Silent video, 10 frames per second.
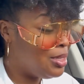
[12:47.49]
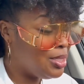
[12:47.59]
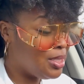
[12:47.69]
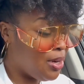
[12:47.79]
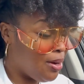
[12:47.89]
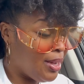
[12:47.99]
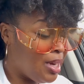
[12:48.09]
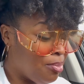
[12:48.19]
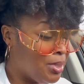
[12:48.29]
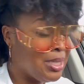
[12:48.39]
sorry, i
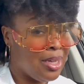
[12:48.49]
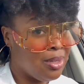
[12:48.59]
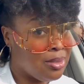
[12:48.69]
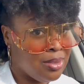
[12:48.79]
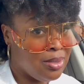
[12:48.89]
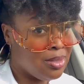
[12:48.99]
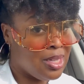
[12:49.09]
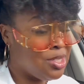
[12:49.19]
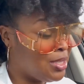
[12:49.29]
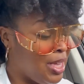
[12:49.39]
gotta protect
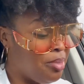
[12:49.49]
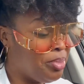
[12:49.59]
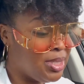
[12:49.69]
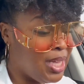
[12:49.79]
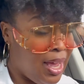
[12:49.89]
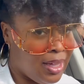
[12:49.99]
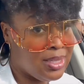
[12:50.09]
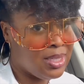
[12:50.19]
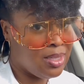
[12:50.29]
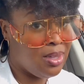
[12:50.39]
i just gotta protect